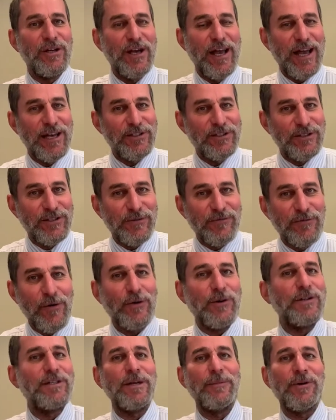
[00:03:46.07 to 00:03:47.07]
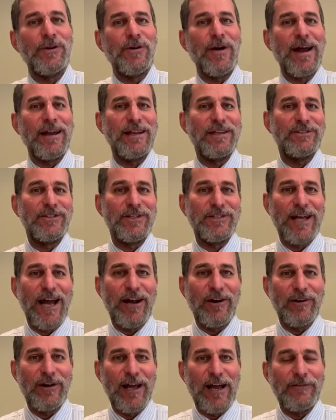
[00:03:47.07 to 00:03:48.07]
has voted Democrat his
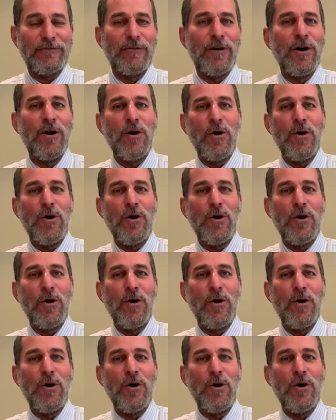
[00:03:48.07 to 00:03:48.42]
entire life.